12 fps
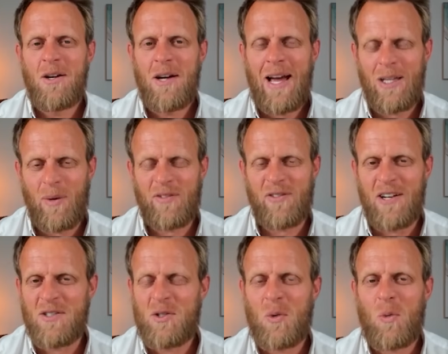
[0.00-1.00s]
Hello, my
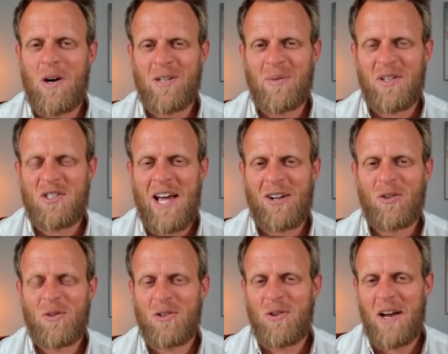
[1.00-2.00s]
friends. Welcome to the
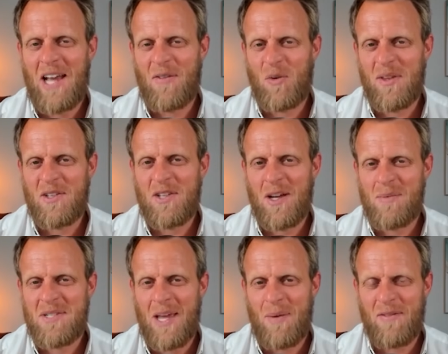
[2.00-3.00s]
channel. Great to have you with us. I'm
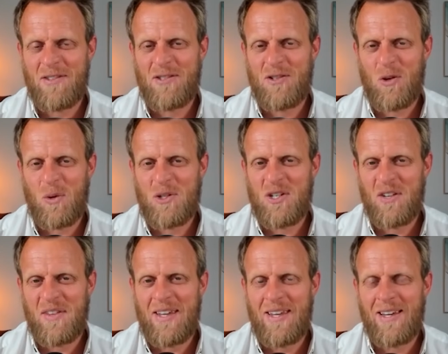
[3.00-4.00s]
Sam Evans. You're
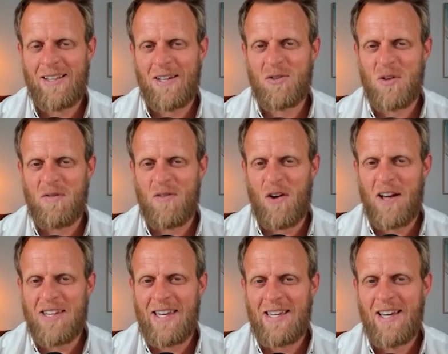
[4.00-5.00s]
watching The Electric
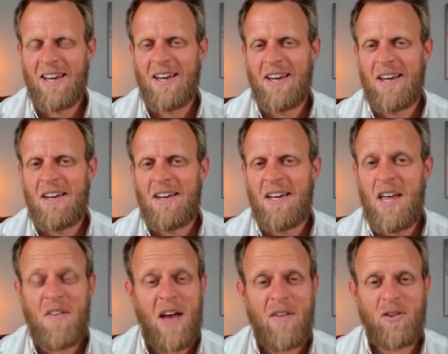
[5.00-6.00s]
Viking.
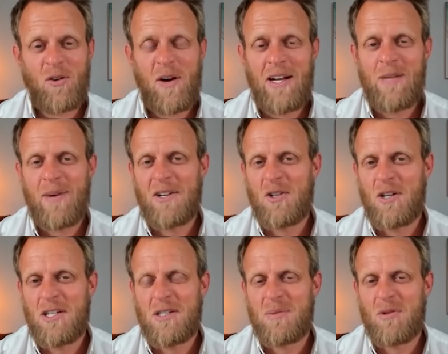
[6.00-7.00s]
If you haven't already, make sure
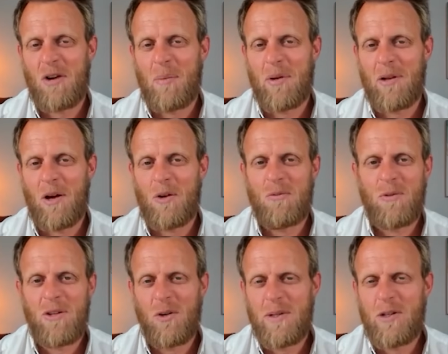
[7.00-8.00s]
you subscribe below.
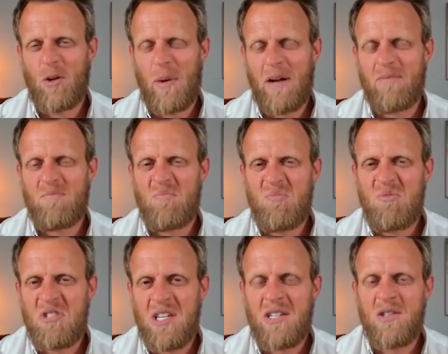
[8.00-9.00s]
We normally do about
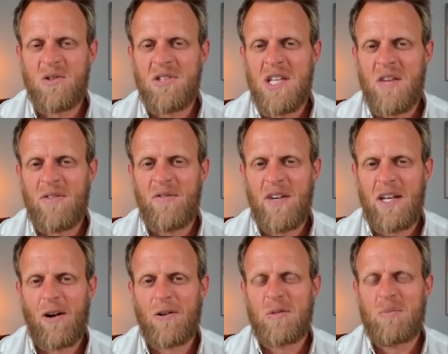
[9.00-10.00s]
six or seven
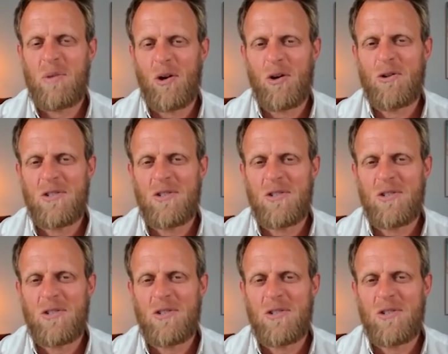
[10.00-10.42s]
videos per